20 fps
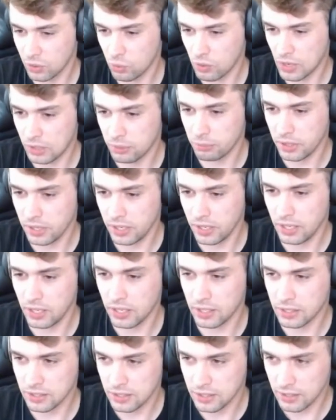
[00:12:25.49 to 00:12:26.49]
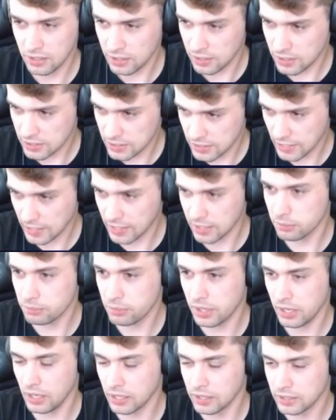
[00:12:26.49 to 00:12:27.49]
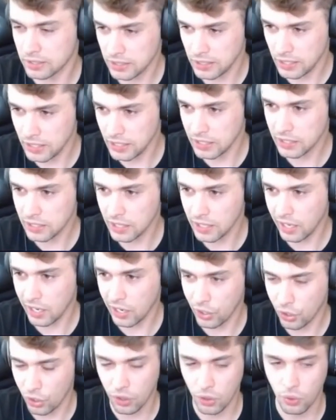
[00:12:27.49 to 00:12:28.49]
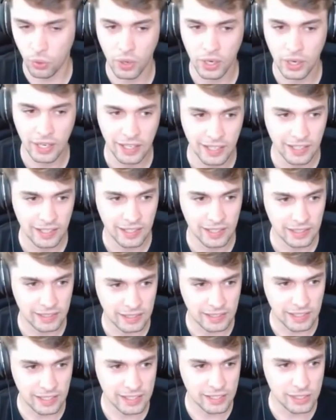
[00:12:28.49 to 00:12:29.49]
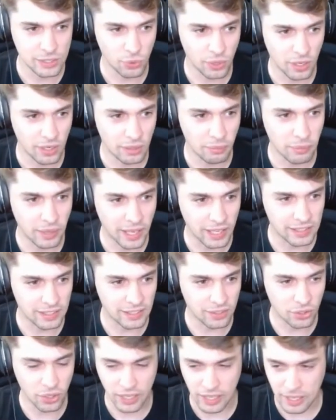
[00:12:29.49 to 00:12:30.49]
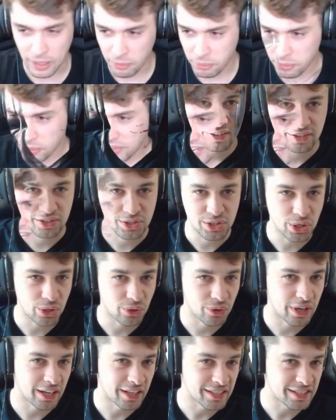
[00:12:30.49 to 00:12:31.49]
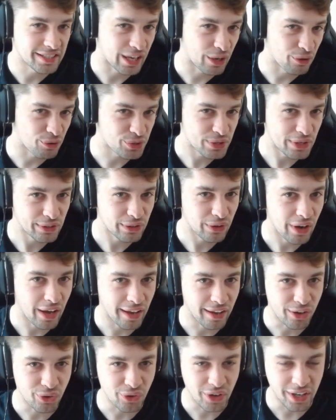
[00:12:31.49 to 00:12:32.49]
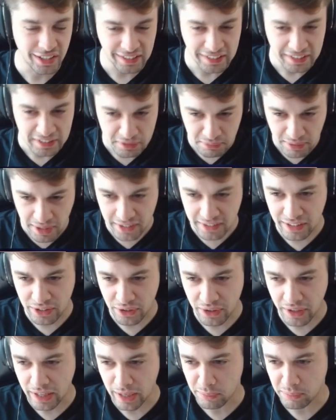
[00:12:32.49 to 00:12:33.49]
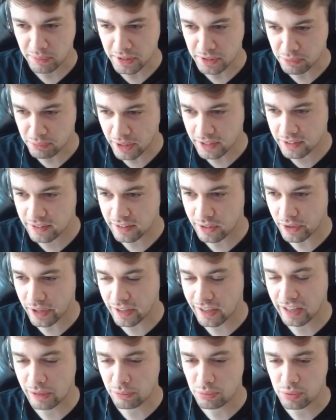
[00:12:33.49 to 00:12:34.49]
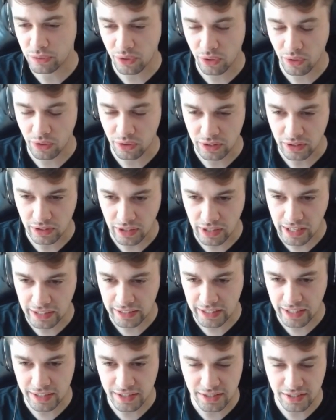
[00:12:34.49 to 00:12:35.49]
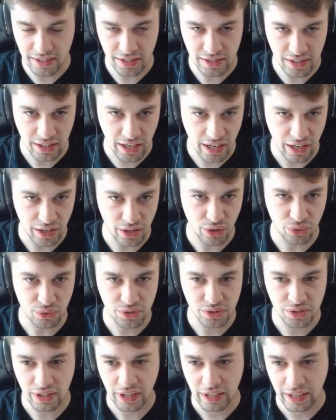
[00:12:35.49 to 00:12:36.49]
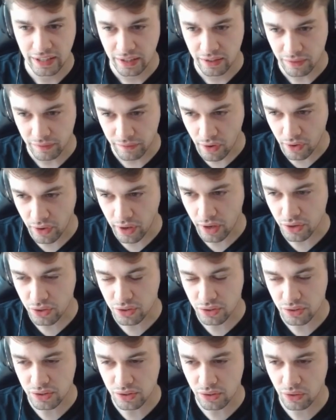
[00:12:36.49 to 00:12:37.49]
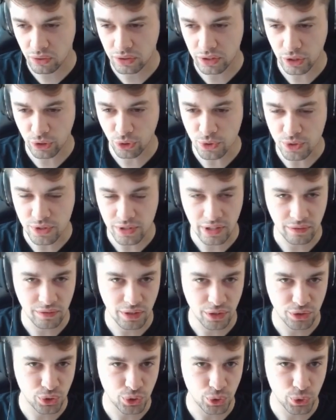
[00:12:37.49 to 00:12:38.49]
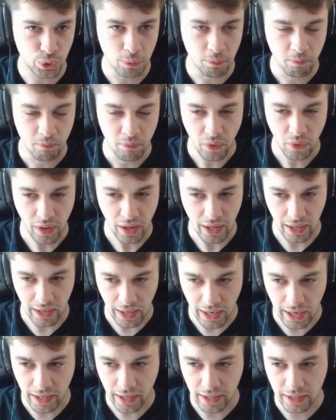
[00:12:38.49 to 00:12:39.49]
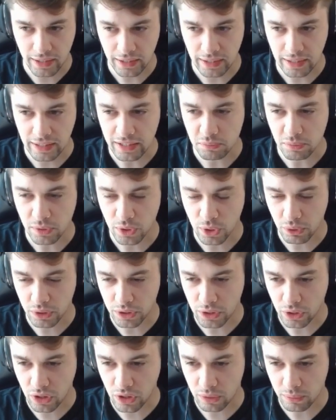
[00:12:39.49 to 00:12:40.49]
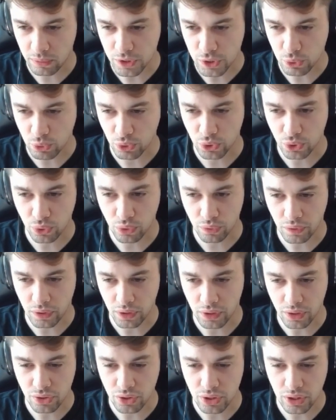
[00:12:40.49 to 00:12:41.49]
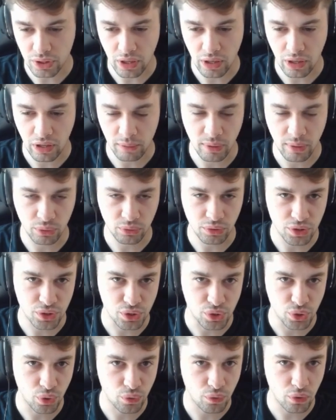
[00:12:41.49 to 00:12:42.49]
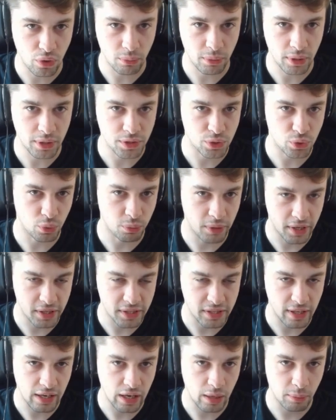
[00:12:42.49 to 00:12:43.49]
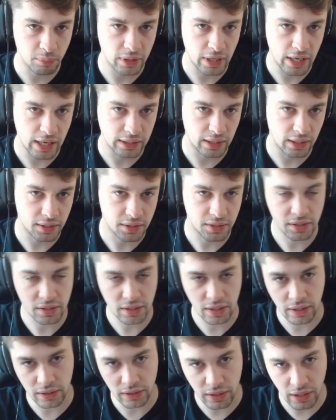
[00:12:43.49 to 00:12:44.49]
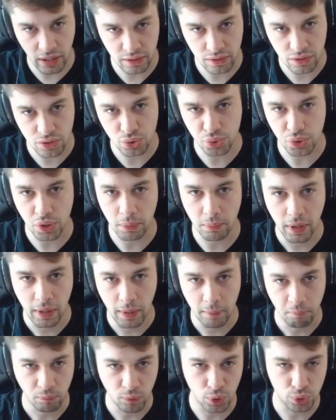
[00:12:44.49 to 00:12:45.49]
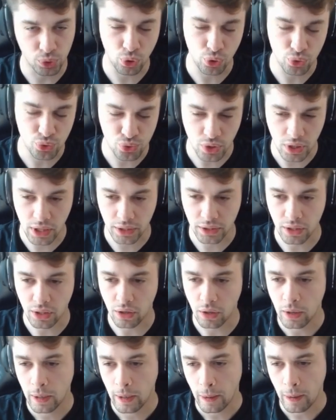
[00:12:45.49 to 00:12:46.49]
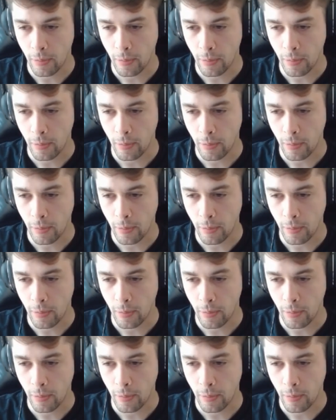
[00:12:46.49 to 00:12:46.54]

One brilliant, second brilliant in a row. This will make the recap. So guys, I was not lying, right? It made the recap. It made the recap with all the analysis, arrows, variations, all the good stuff that you like. Let me know in the comments what do you think in general about this new format. So mixing up the analysis and then stream, not all together.